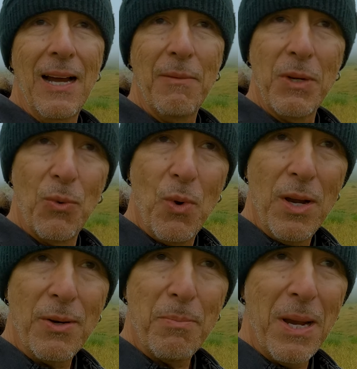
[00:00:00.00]
I'm going to
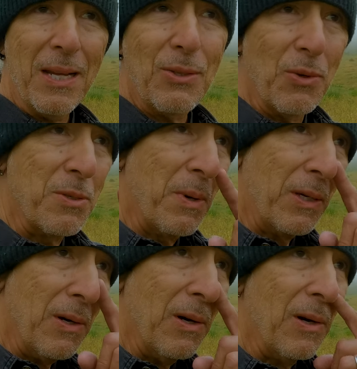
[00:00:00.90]
wander back towards my
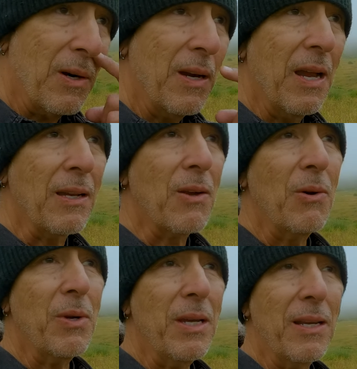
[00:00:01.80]
car and
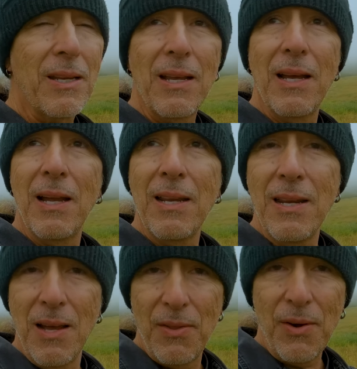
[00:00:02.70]
go hit
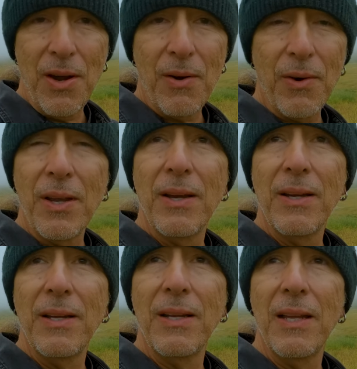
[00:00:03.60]
another
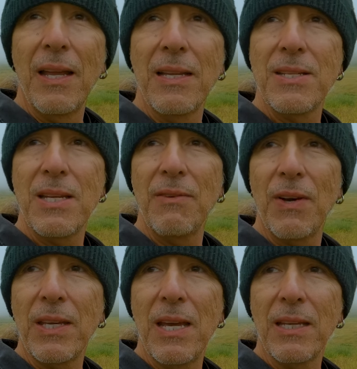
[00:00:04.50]
area and see if
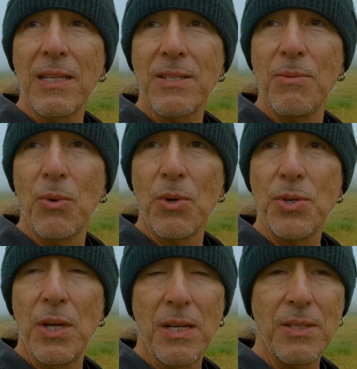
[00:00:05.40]
I can't get some more
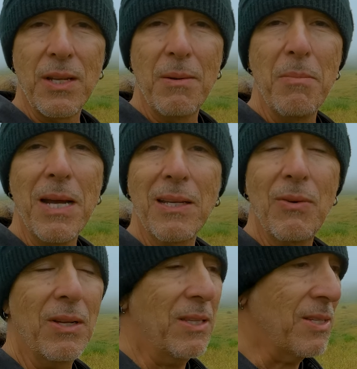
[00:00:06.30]
shots. And I might
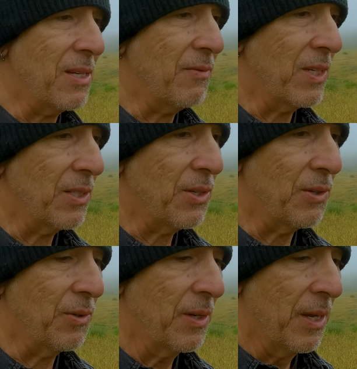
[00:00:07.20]
go out this evening
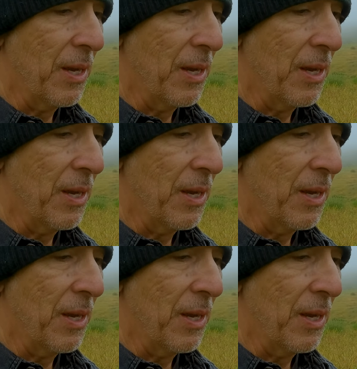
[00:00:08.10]
too.